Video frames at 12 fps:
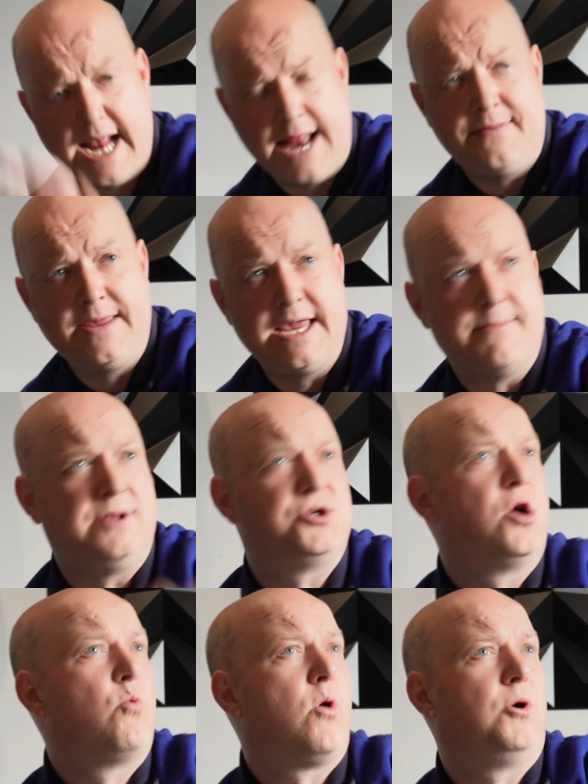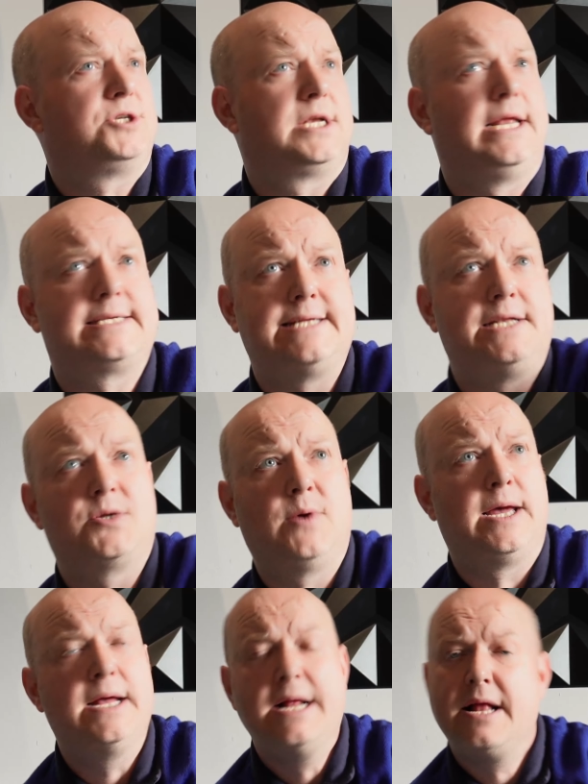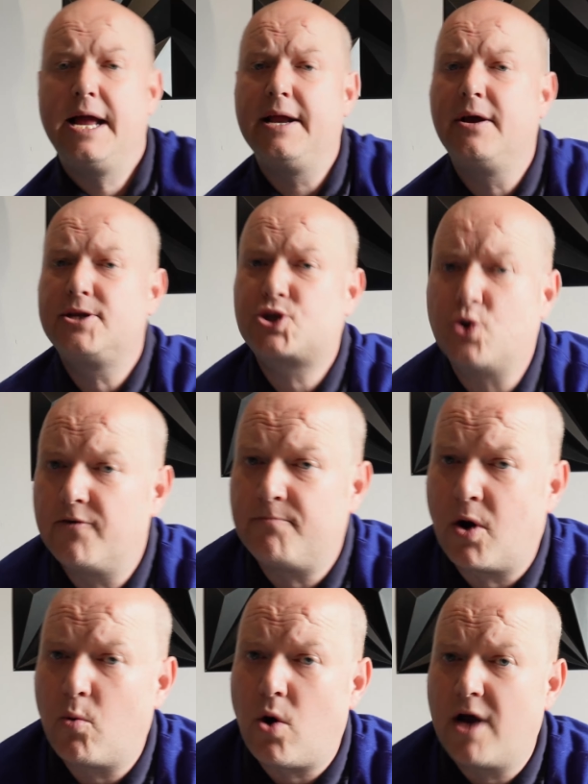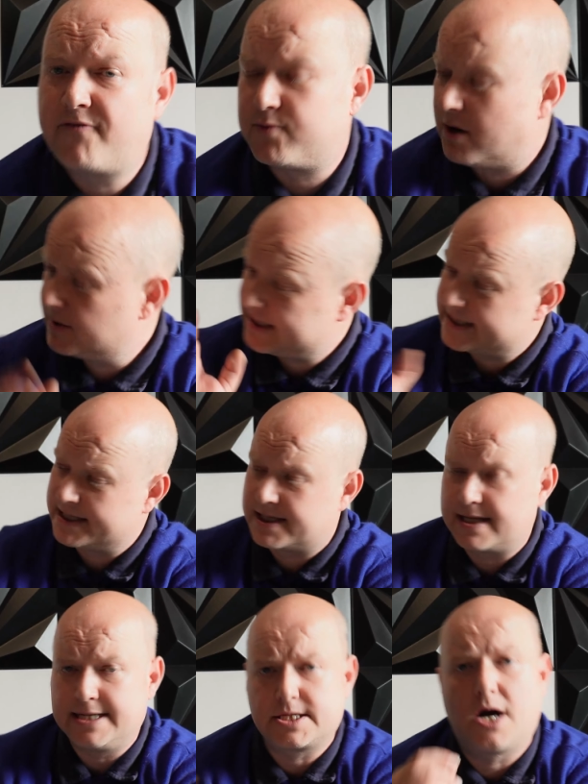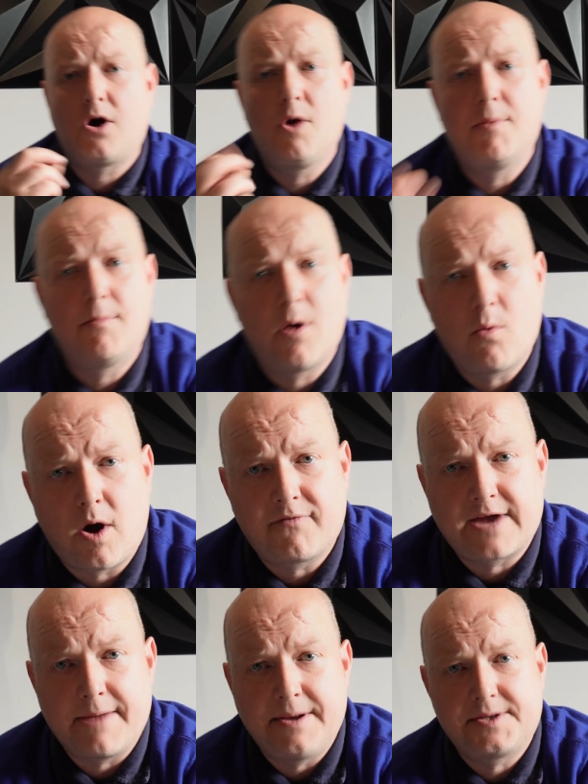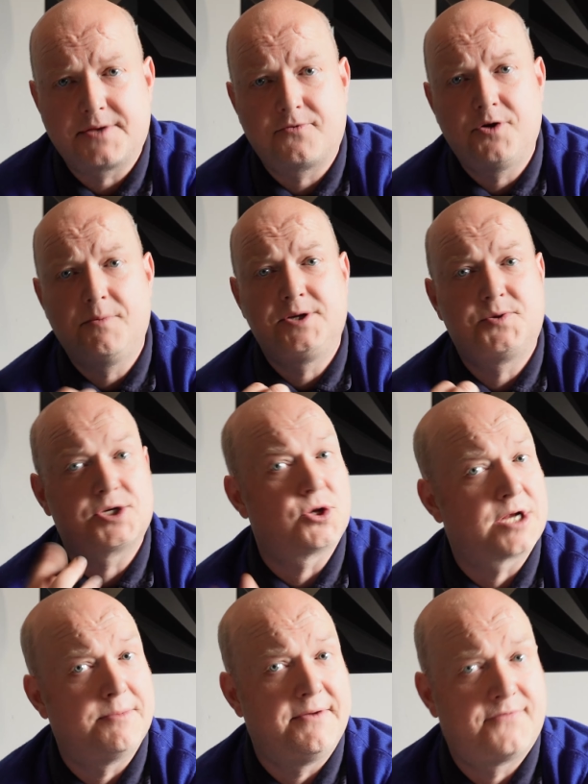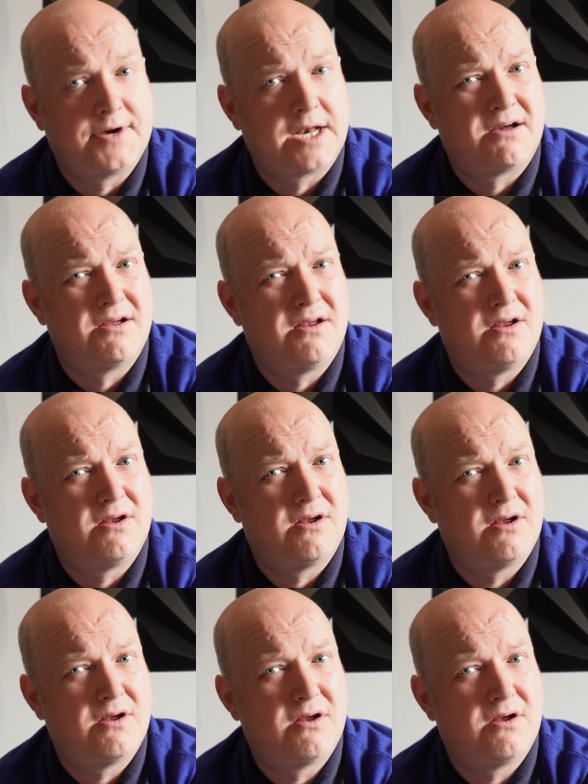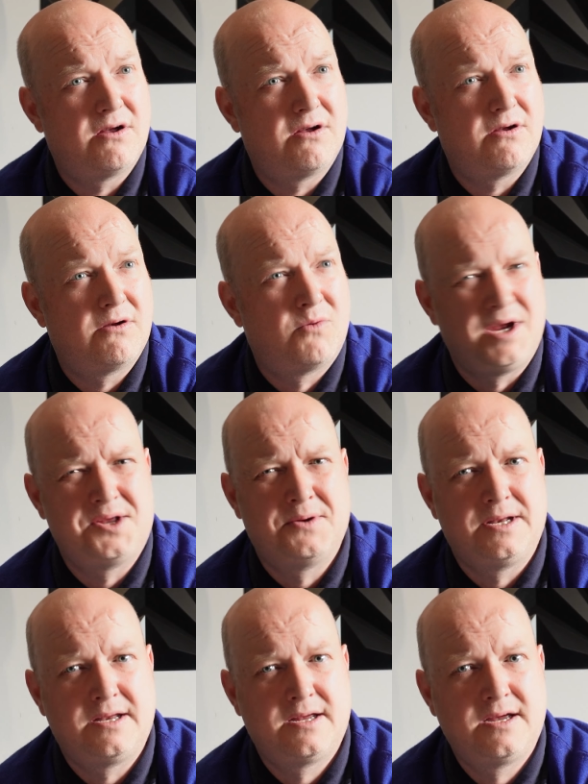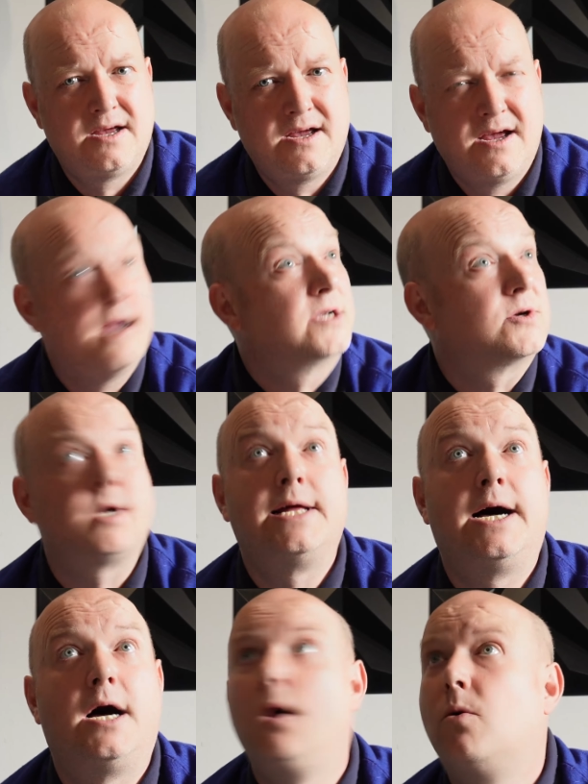in the image whilst you're listening to it. It's sort of, my wife, I was listening to these at home, and my wife came into the room and she was looking at me funny like, what are you doing? So I was like that,